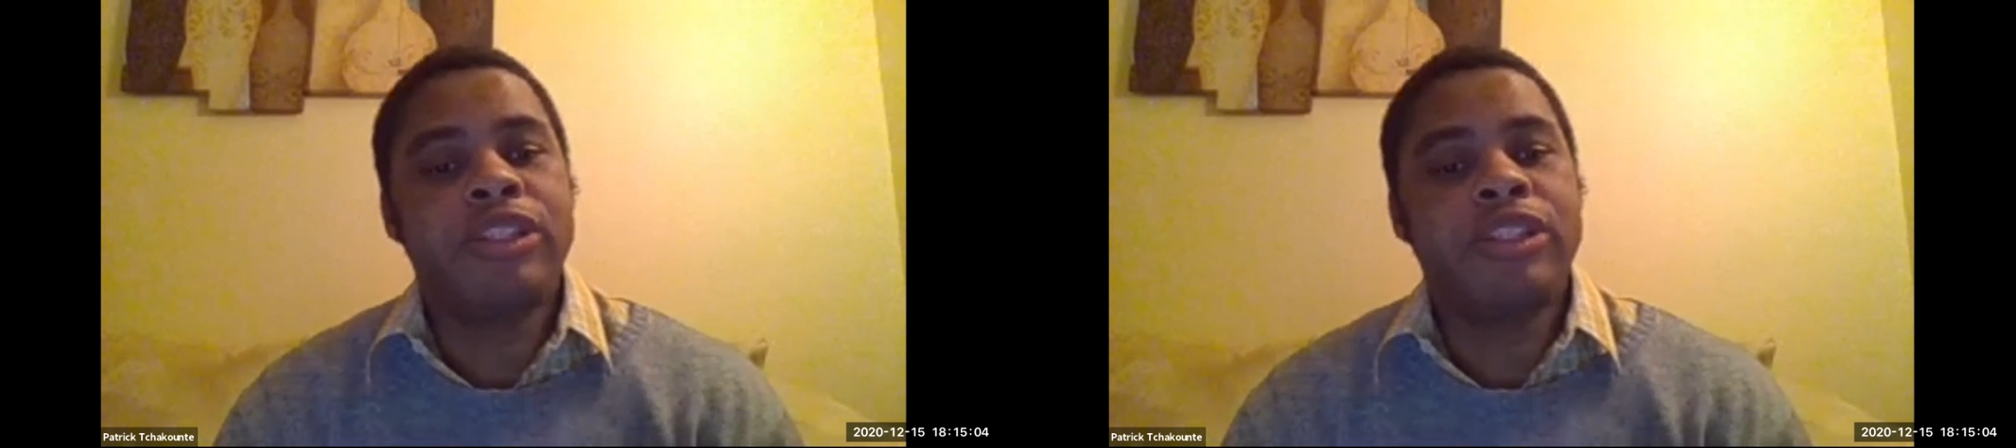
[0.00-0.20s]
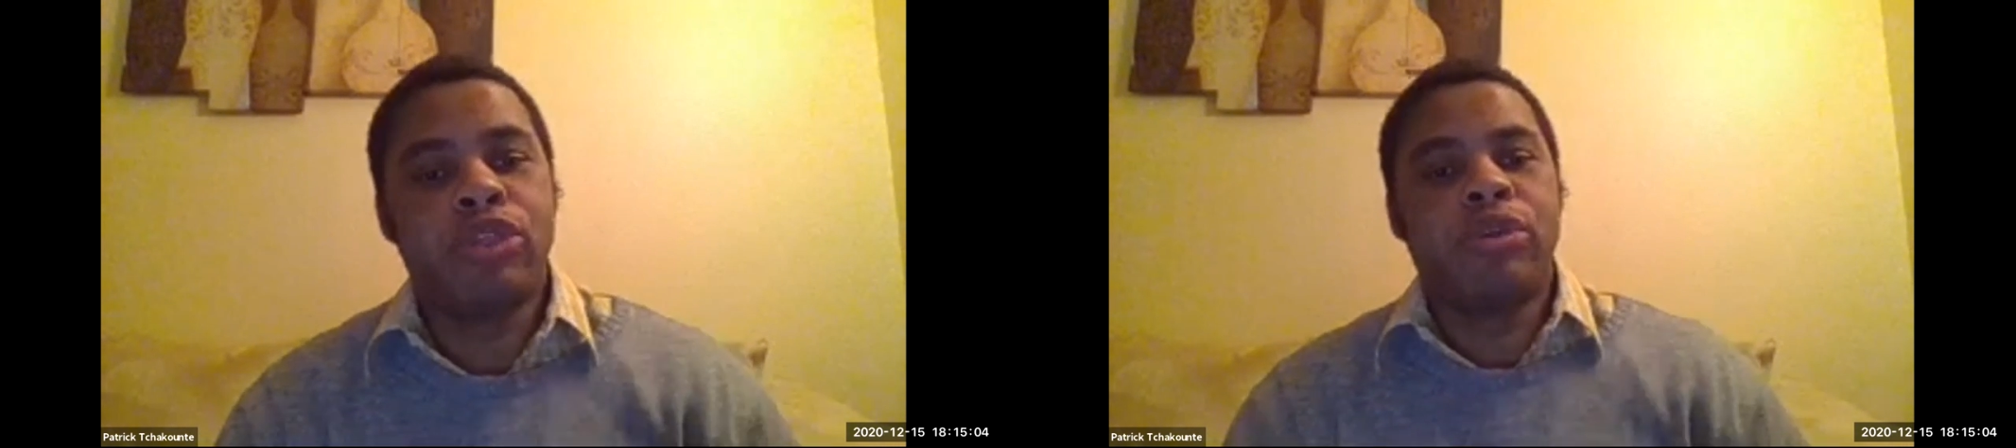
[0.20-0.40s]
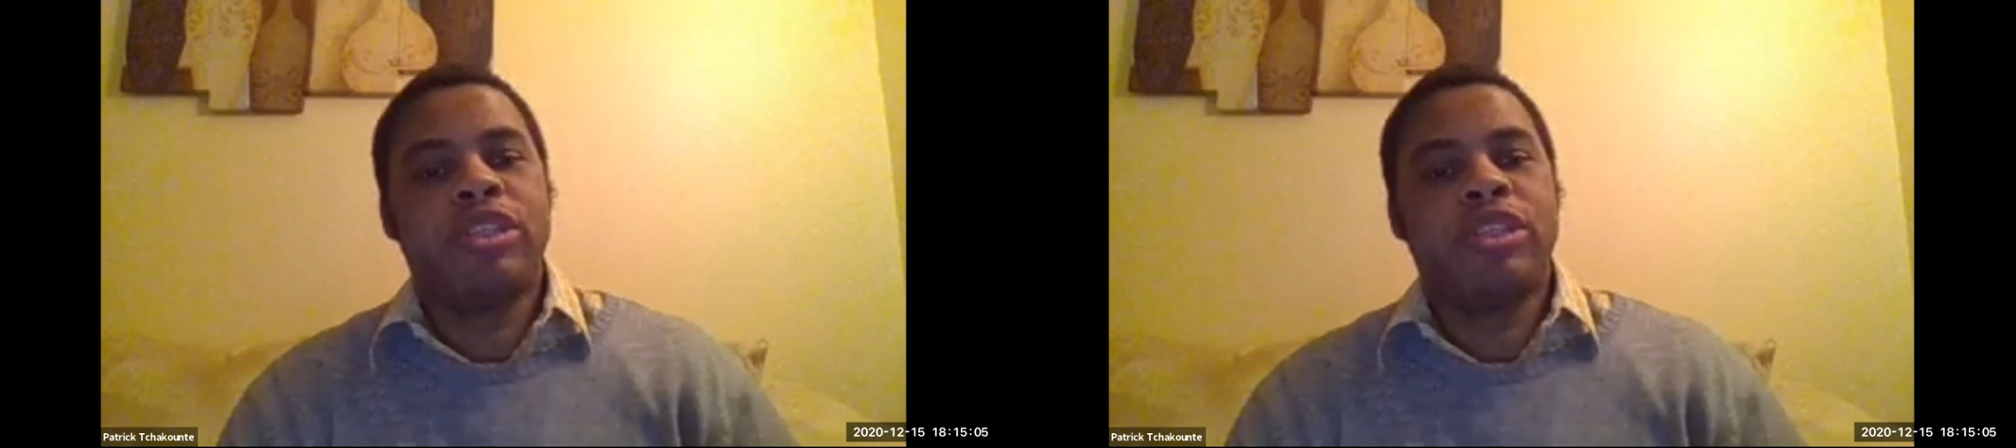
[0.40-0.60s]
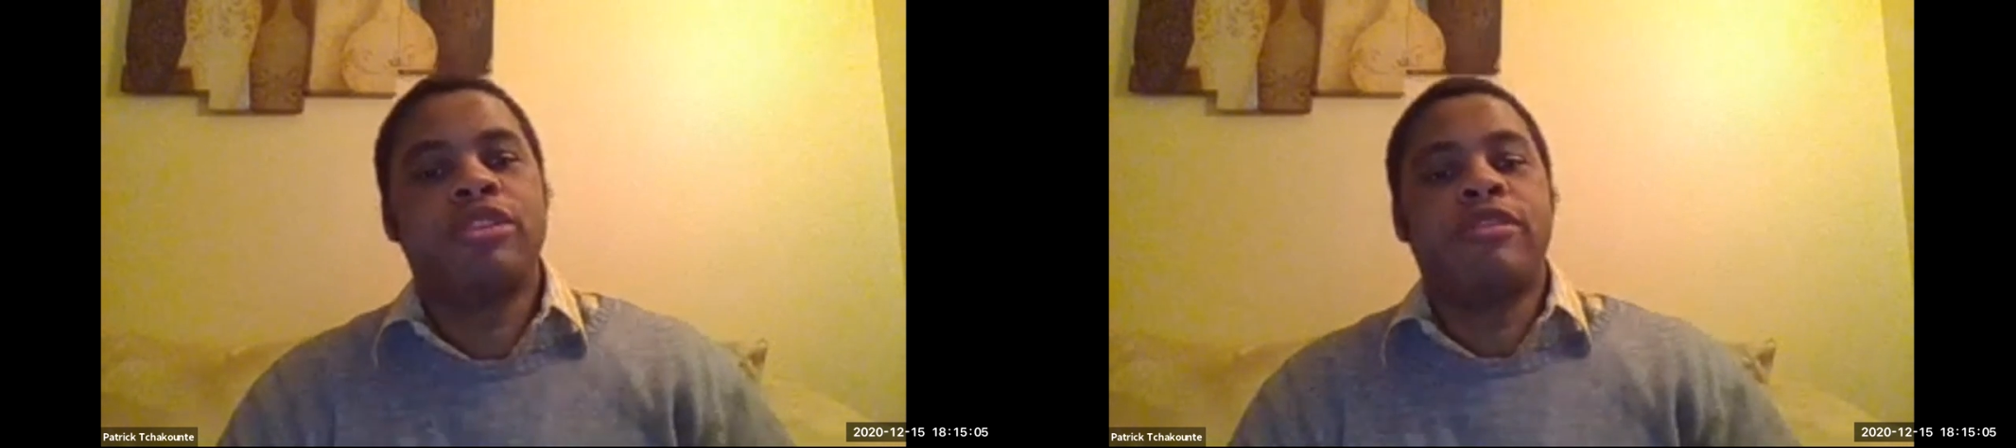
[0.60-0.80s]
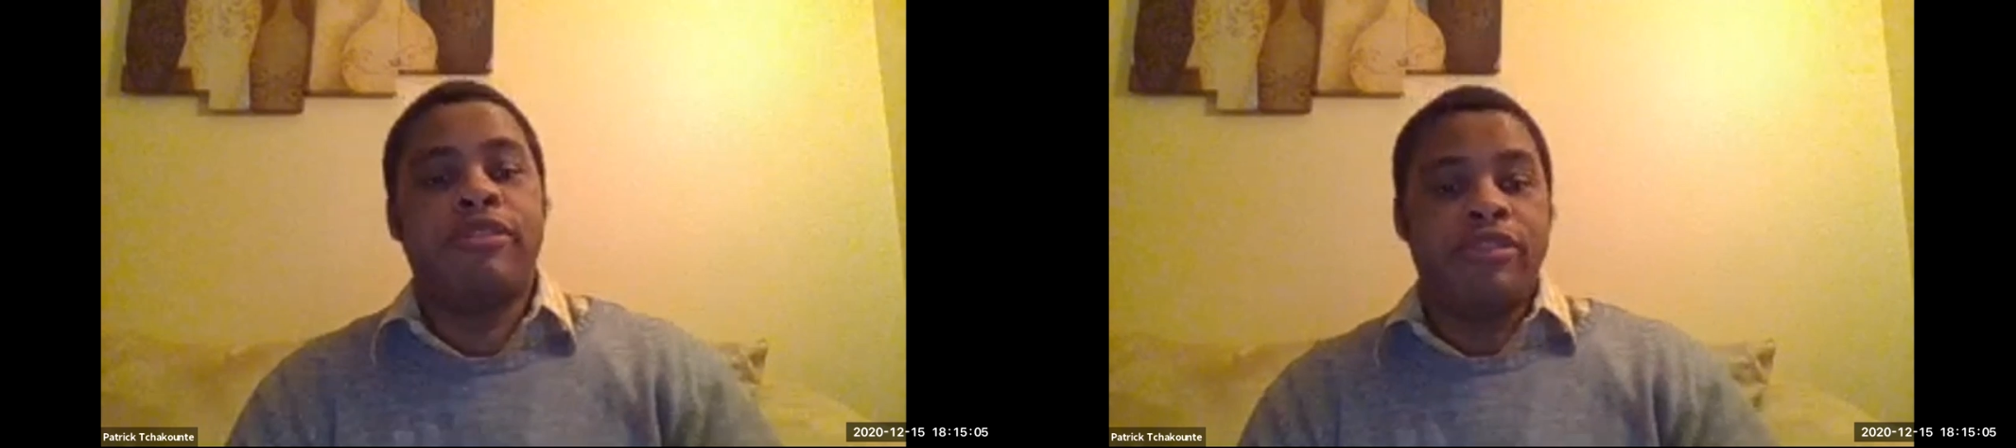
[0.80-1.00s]
specialties
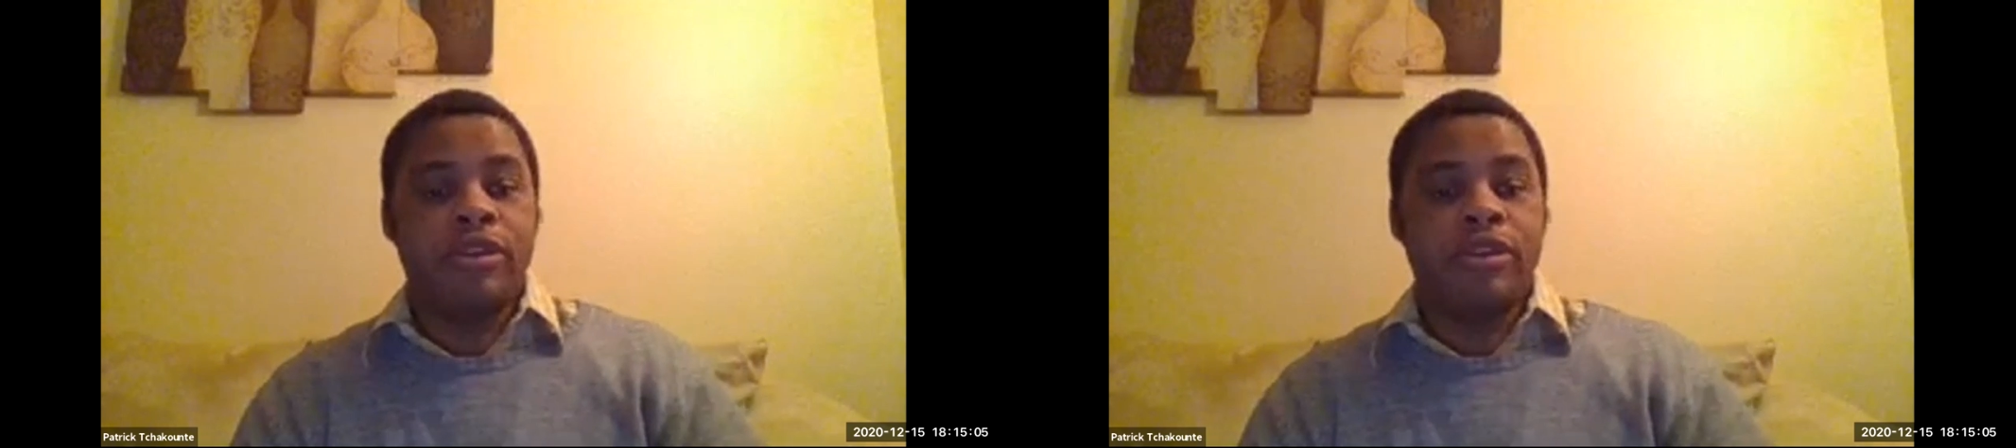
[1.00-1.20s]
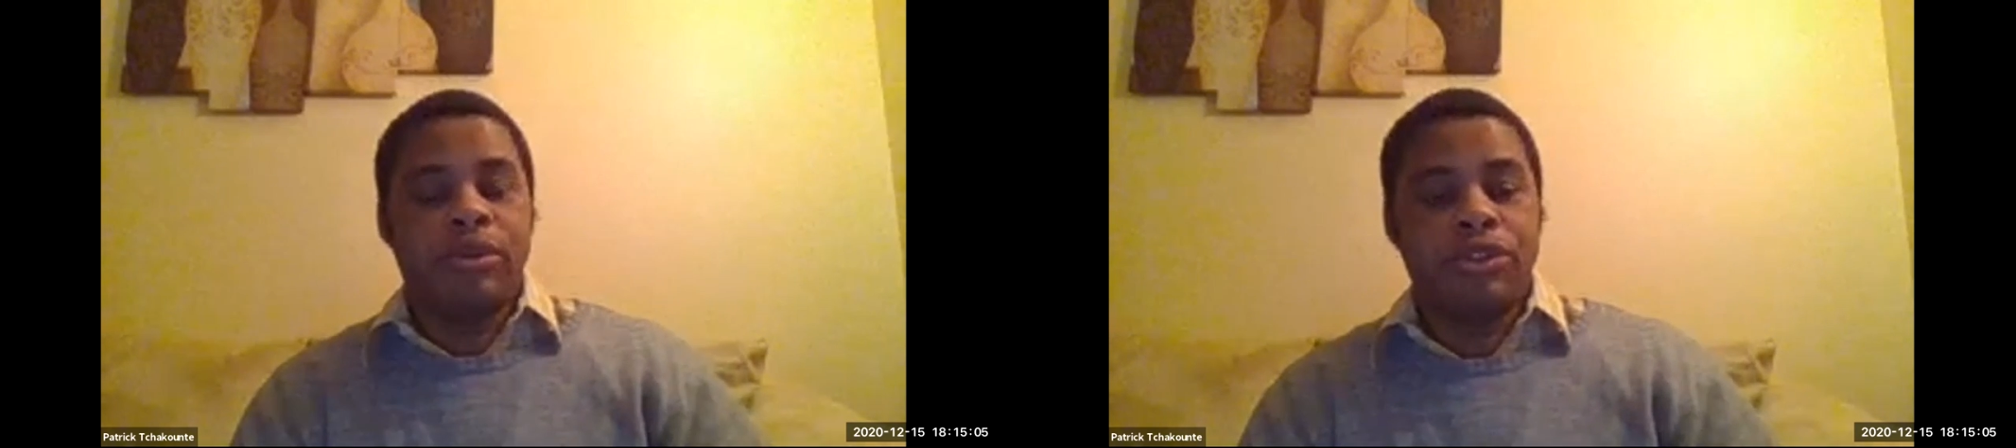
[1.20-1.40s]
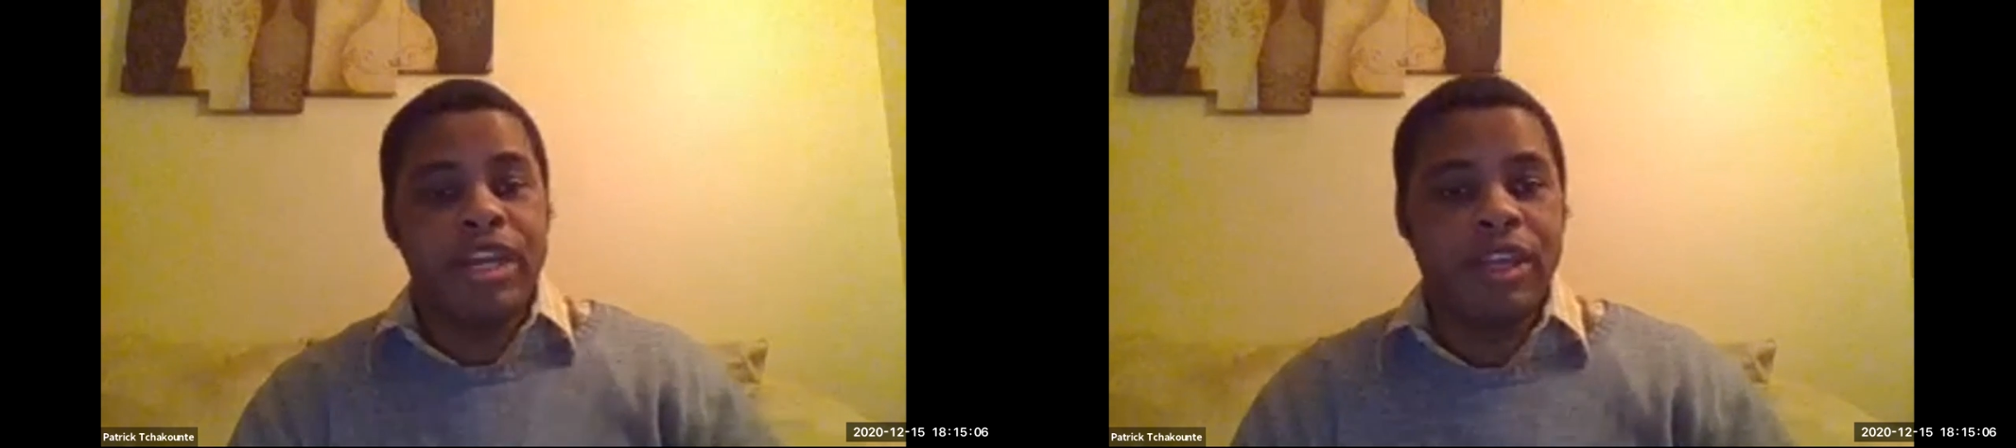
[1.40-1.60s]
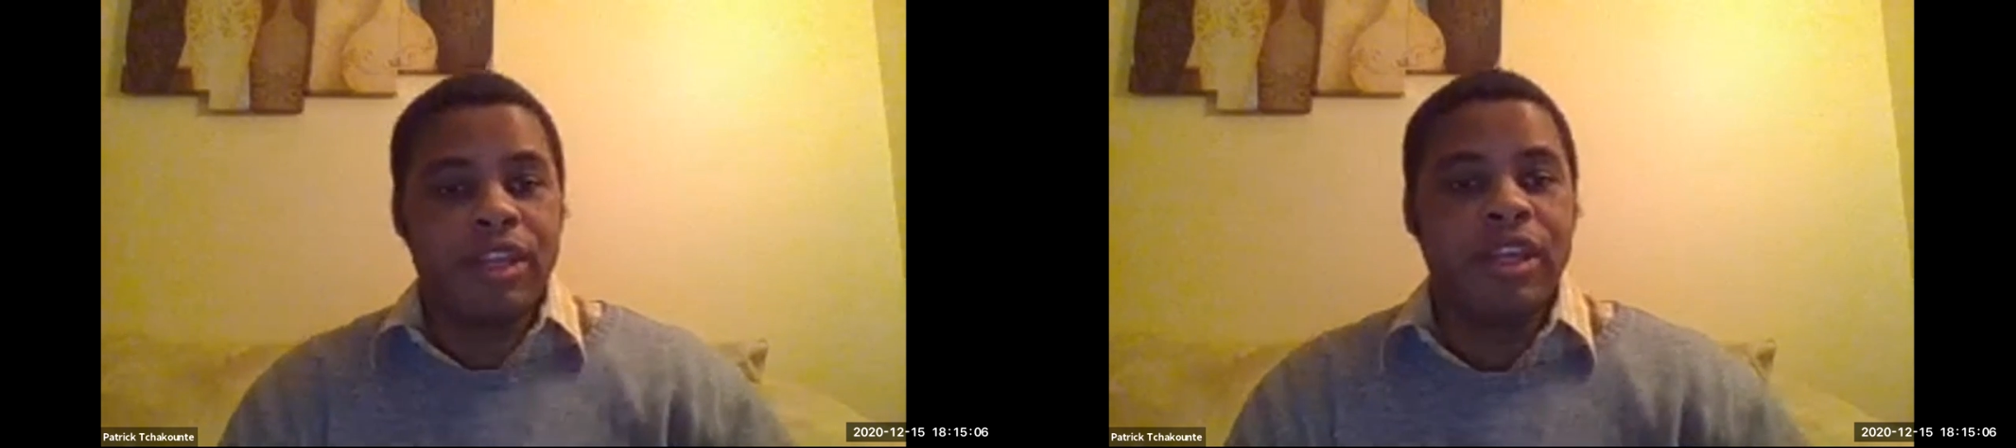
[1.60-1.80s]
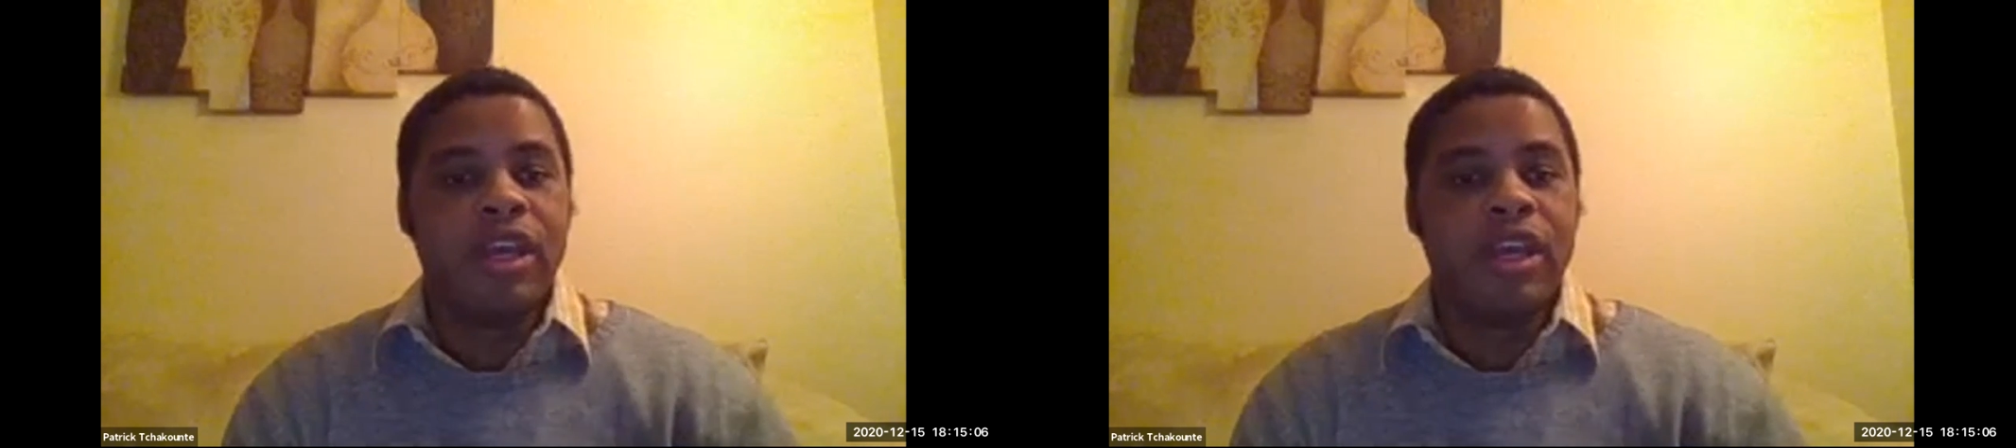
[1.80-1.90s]
of fields, right?